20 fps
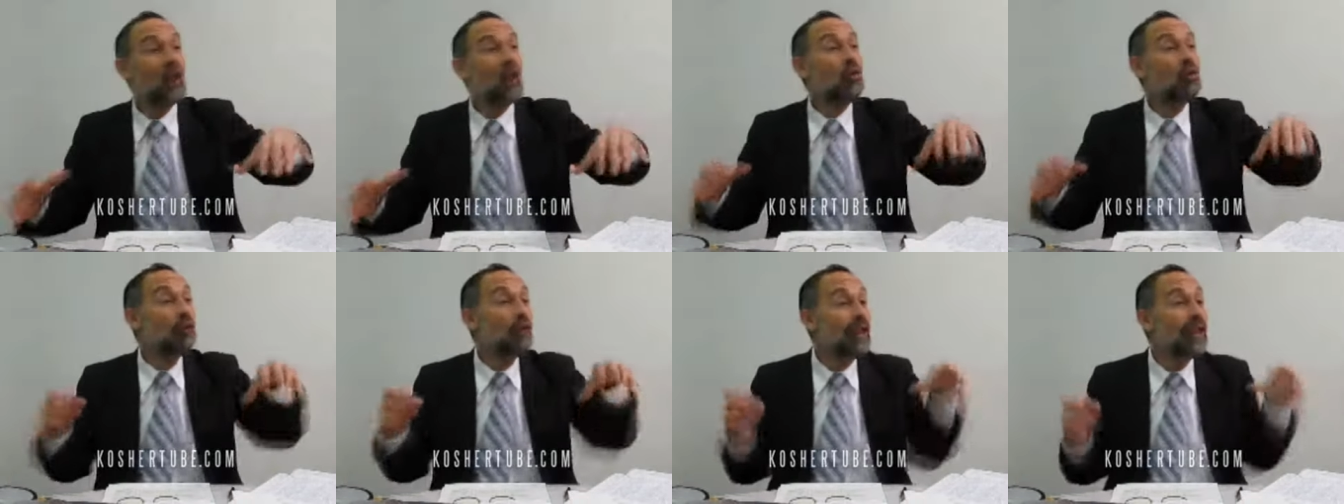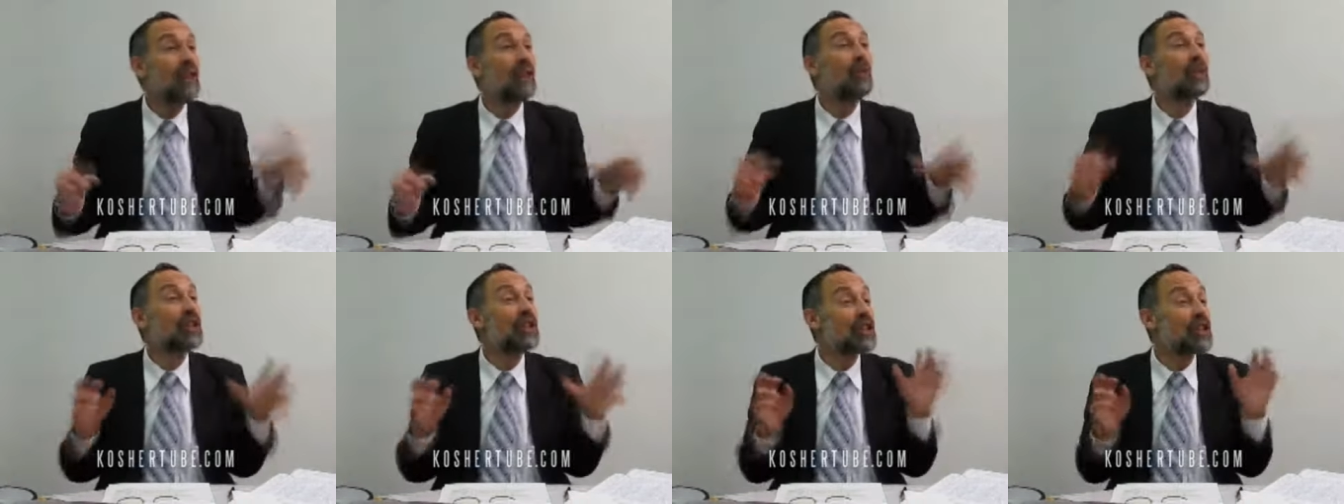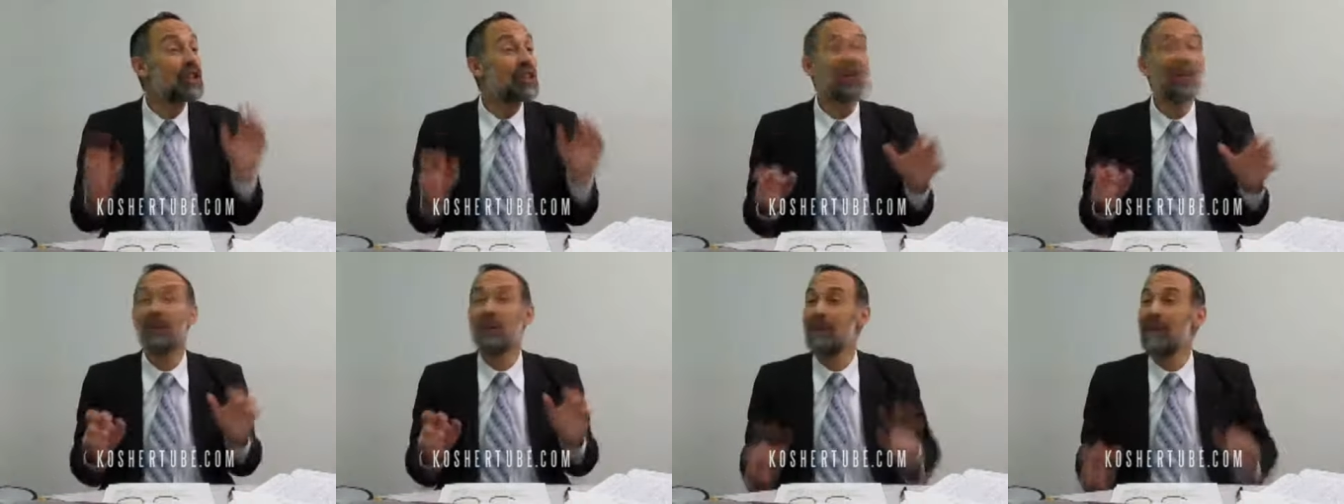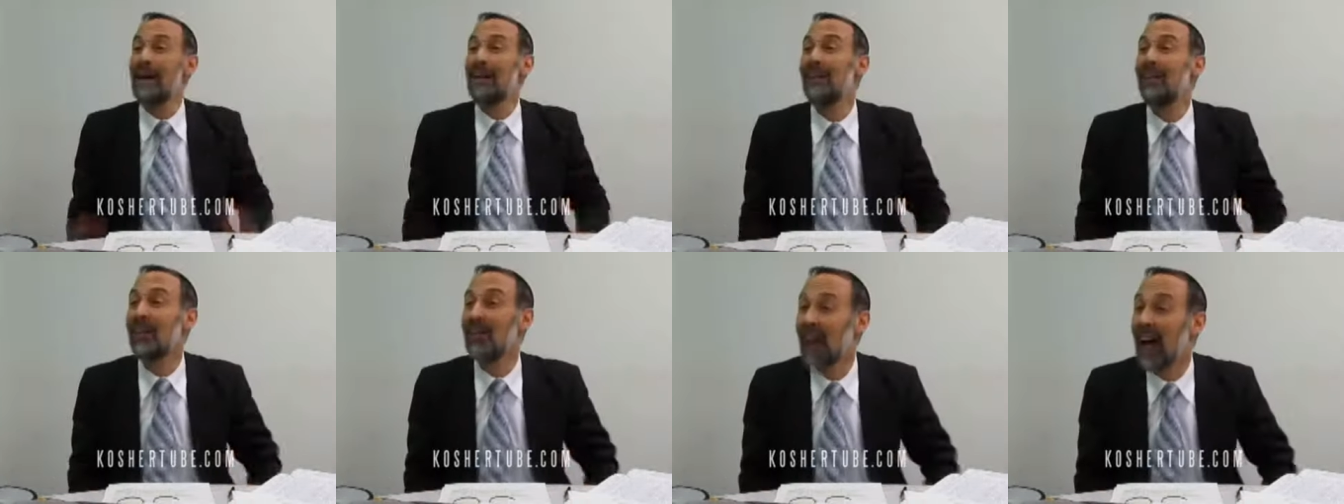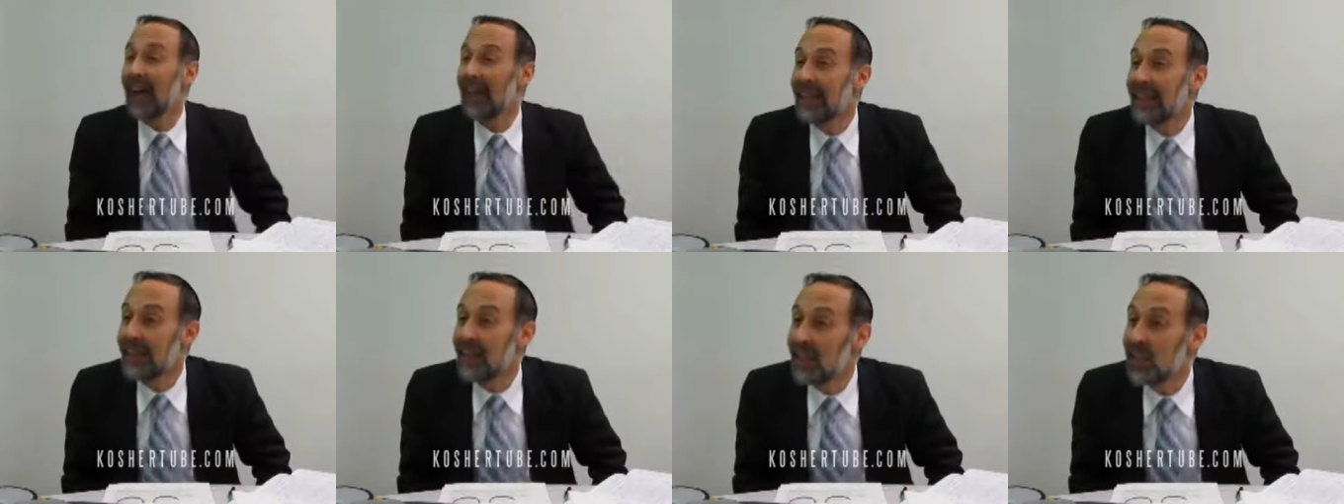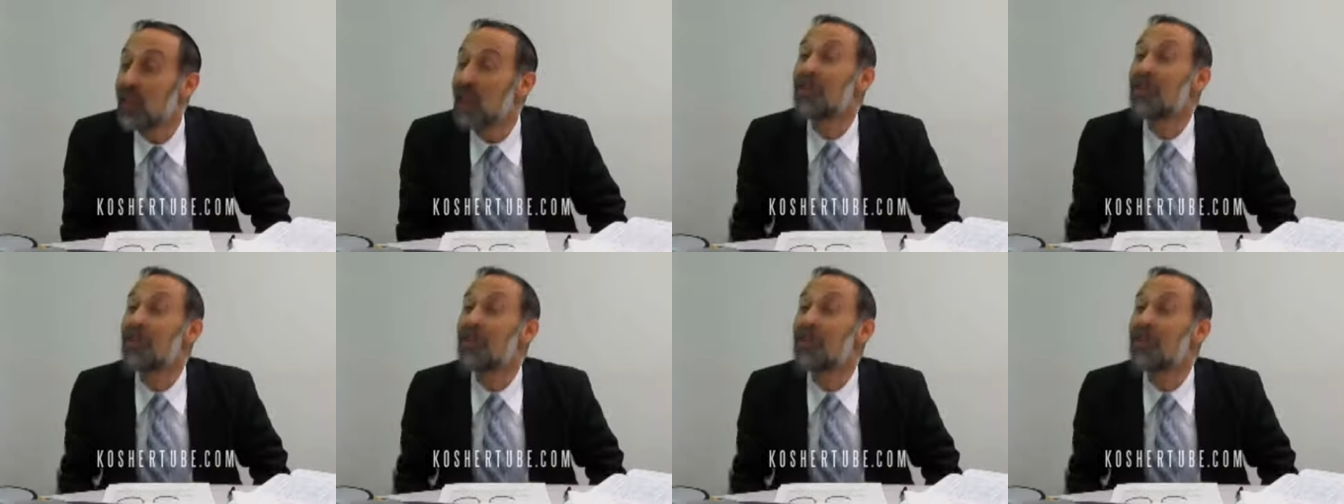Really what the shir about tonight is a